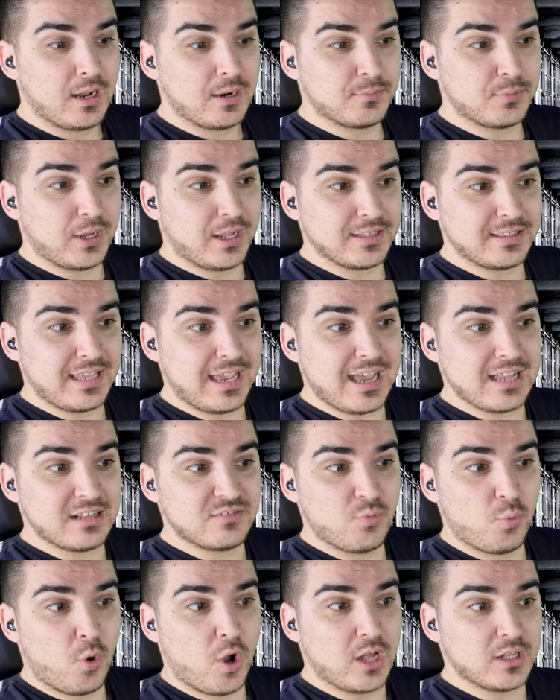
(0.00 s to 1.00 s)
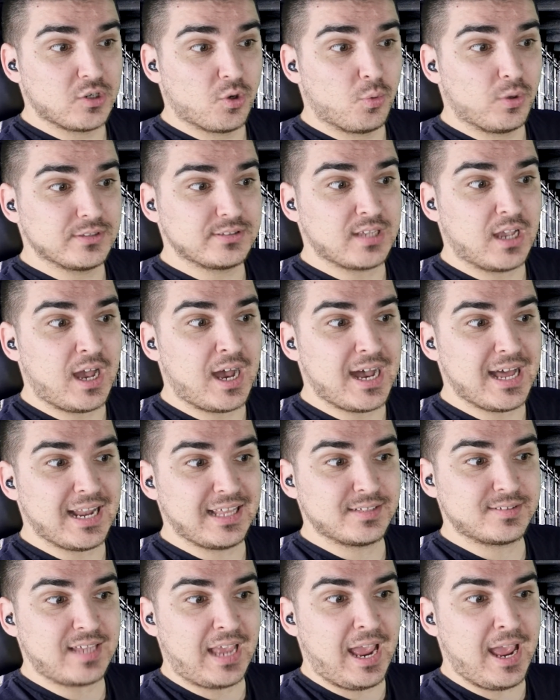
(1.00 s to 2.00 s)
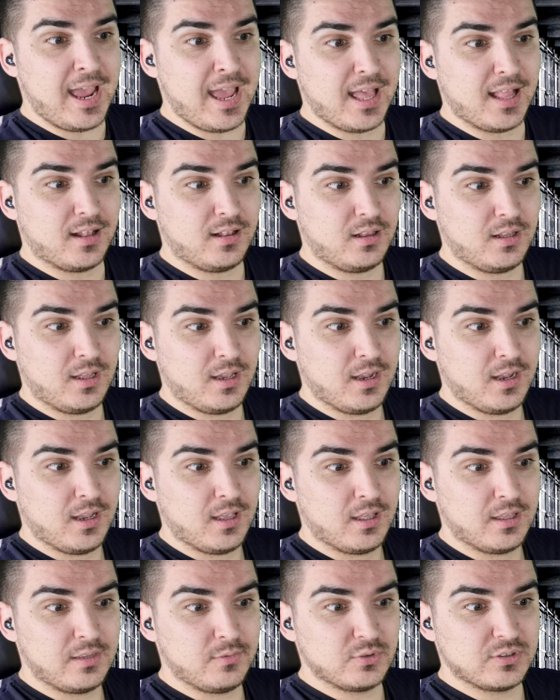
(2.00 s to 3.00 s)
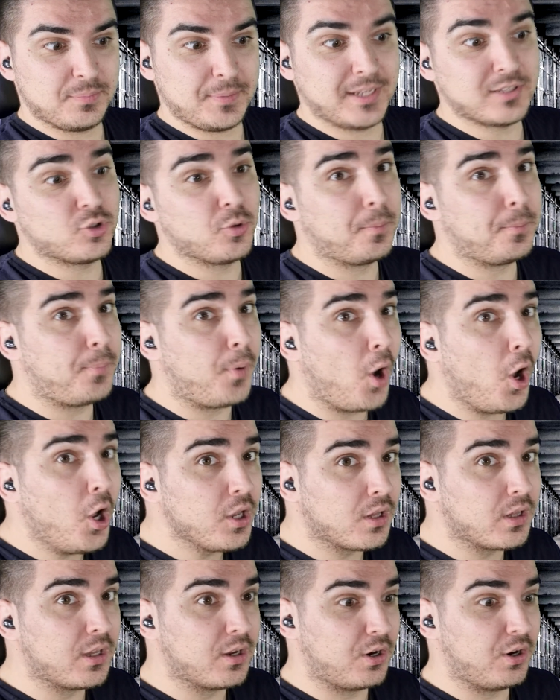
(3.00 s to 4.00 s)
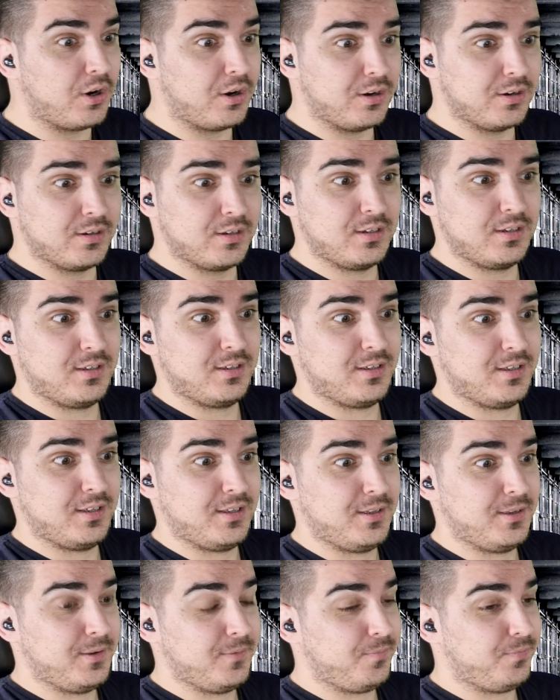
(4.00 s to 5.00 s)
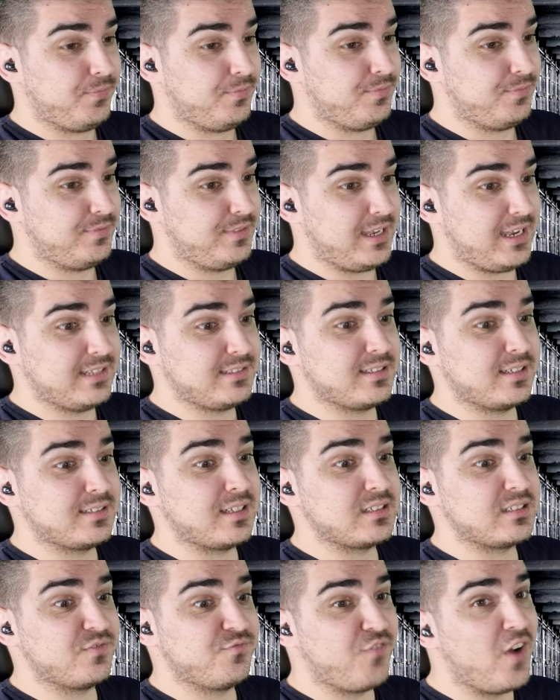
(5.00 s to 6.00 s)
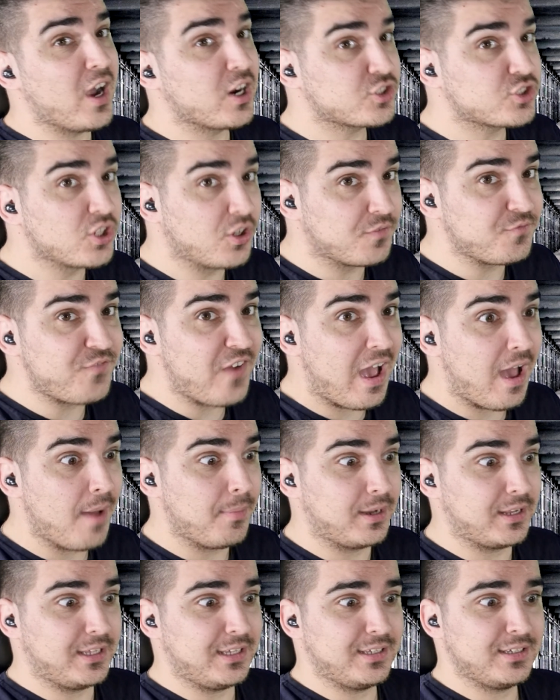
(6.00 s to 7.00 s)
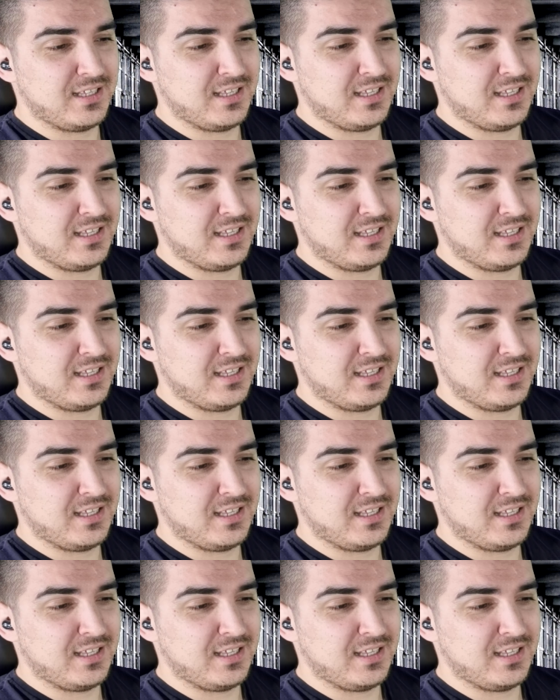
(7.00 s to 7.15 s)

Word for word: Bro, that water was hot as hell. He was about to boil her. That's a dysfunctional family.